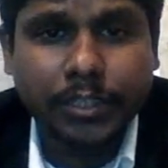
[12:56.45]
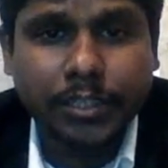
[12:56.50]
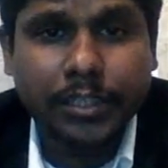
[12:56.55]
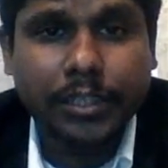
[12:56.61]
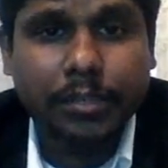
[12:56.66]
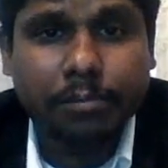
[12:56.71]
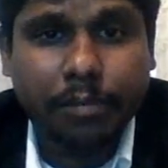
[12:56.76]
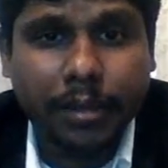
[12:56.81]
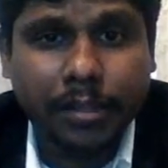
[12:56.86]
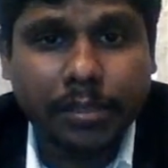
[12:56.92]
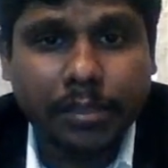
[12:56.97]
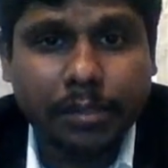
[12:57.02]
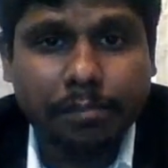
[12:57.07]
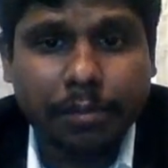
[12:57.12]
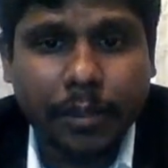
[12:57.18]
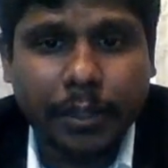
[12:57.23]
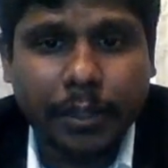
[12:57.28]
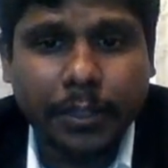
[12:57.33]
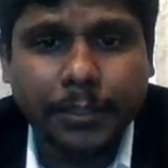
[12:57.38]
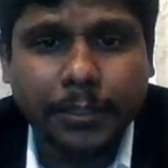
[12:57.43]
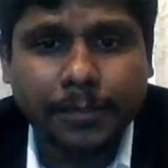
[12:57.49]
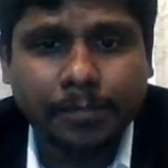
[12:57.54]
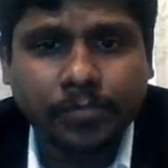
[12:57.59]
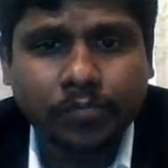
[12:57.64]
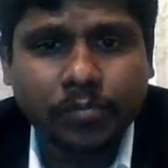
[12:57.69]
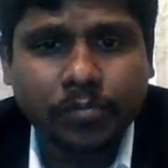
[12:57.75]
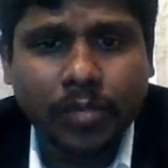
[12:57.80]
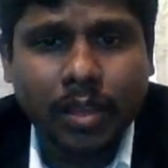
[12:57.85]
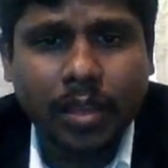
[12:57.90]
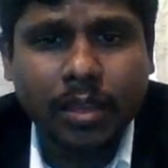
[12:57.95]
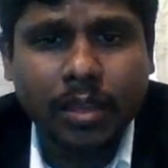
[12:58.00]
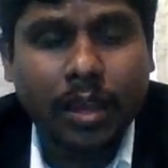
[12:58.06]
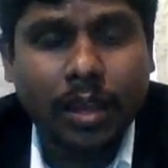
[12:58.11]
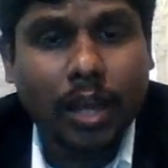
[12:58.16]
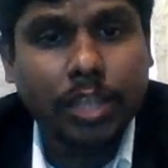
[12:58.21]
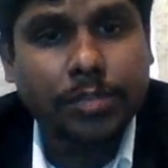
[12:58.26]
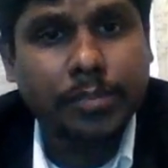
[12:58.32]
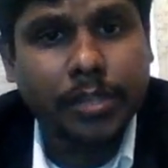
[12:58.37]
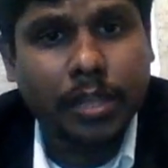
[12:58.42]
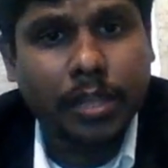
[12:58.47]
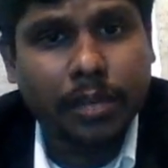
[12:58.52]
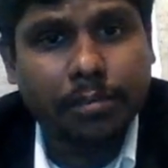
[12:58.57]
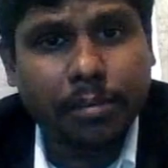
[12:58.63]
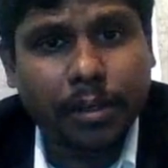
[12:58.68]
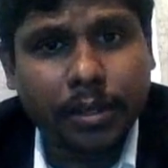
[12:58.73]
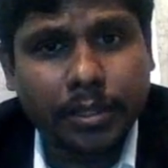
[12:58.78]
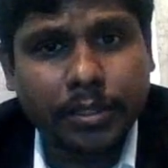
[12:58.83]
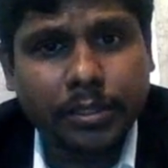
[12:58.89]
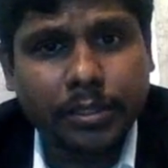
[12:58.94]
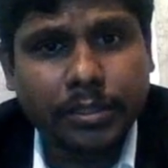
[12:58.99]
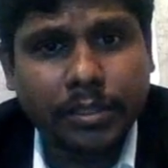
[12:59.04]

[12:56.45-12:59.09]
enterprise application, hospital application.